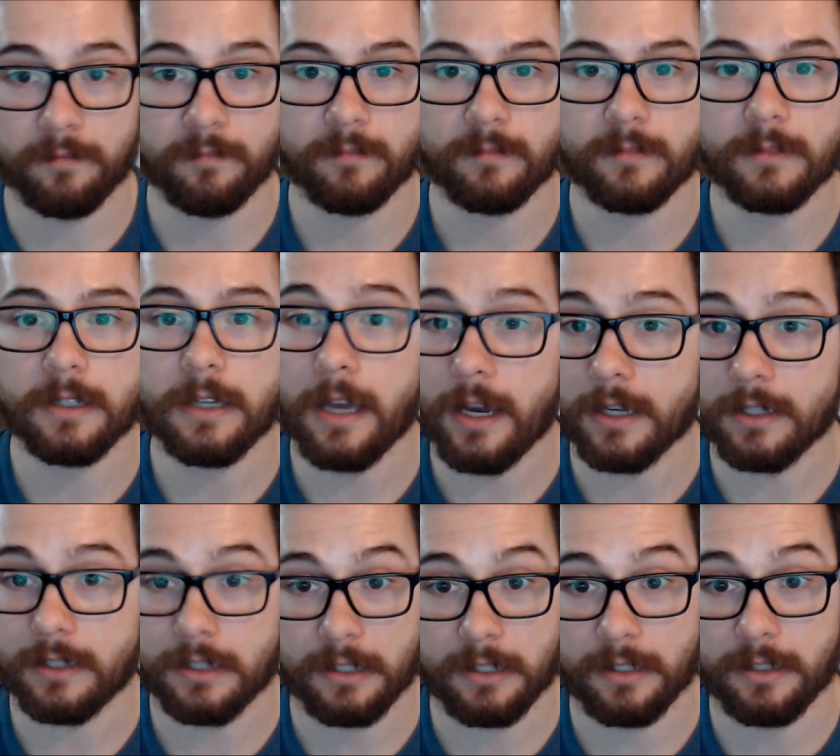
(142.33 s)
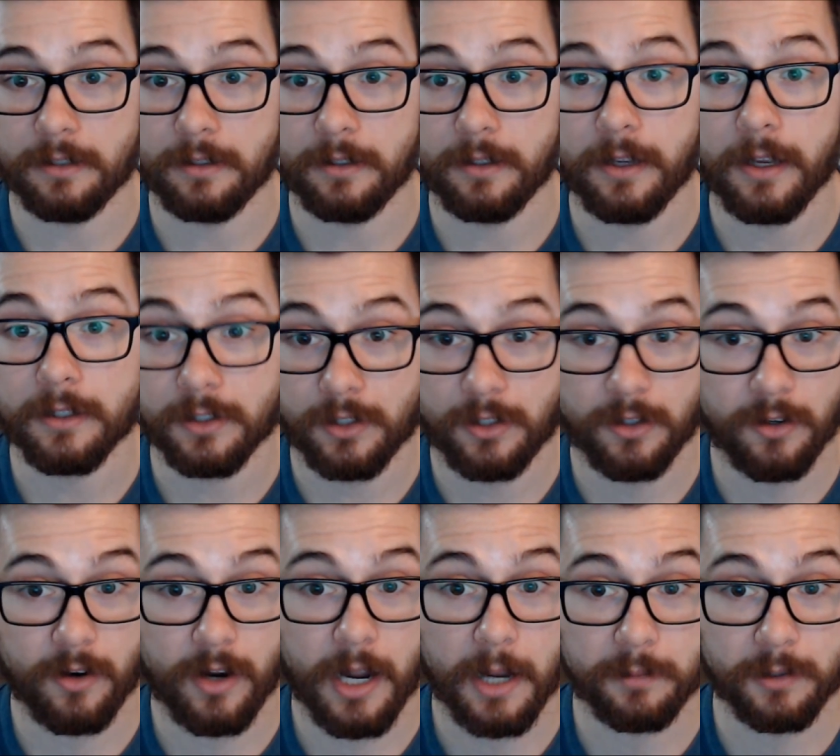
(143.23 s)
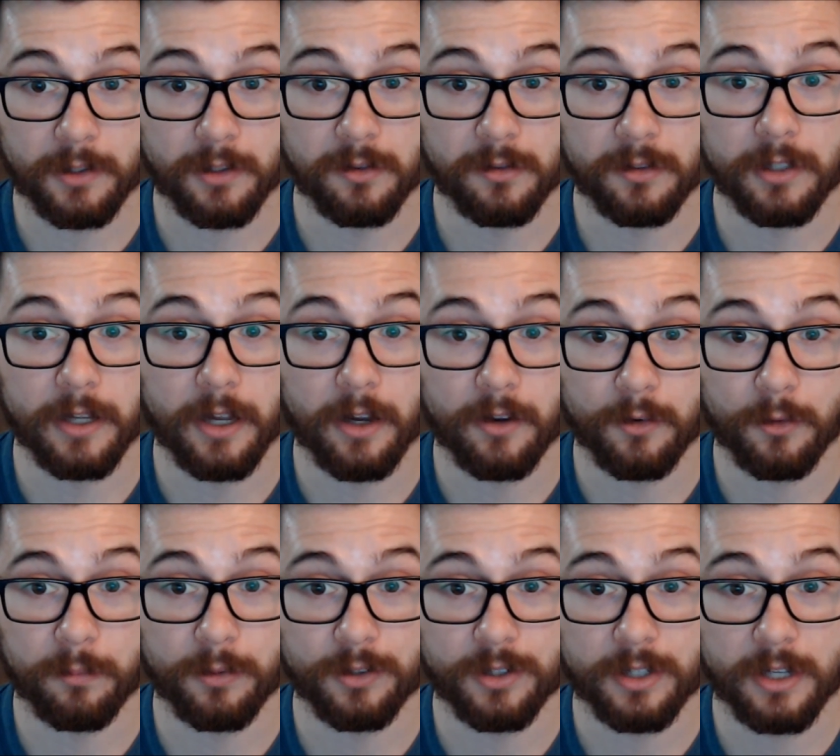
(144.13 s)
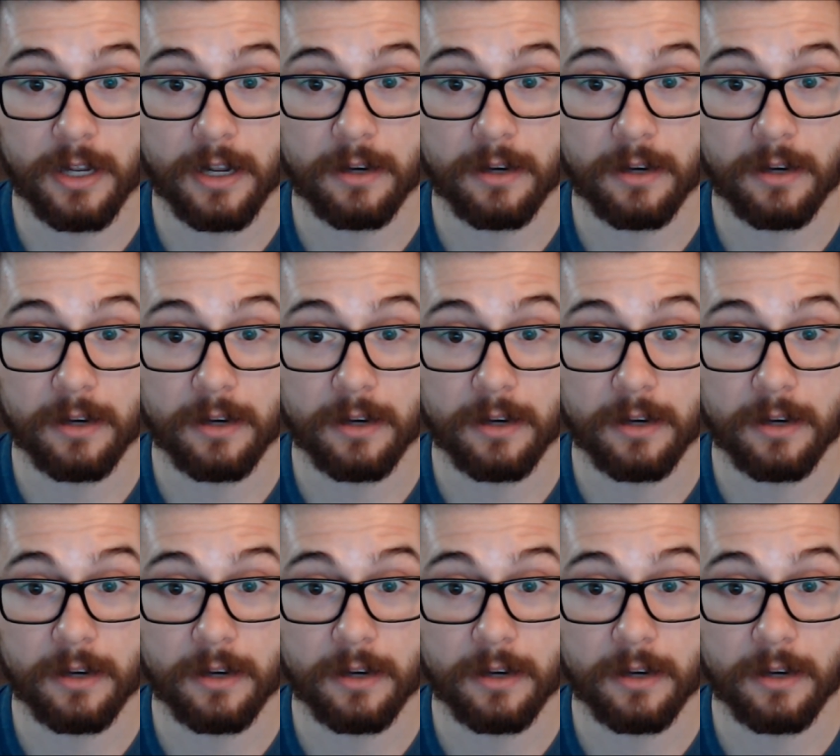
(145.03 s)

Yes. Yes, sir. Absolutely. 100%.